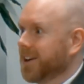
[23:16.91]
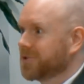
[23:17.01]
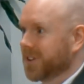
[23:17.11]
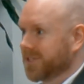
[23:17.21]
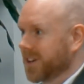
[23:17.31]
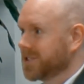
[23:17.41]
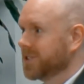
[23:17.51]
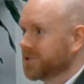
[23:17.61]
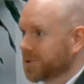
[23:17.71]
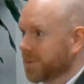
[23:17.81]
a
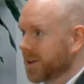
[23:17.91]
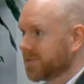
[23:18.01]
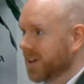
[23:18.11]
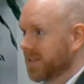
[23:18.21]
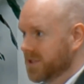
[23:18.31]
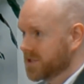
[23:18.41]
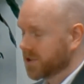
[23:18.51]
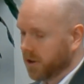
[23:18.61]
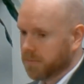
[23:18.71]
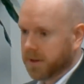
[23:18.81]
transaction that took place 5 years ago.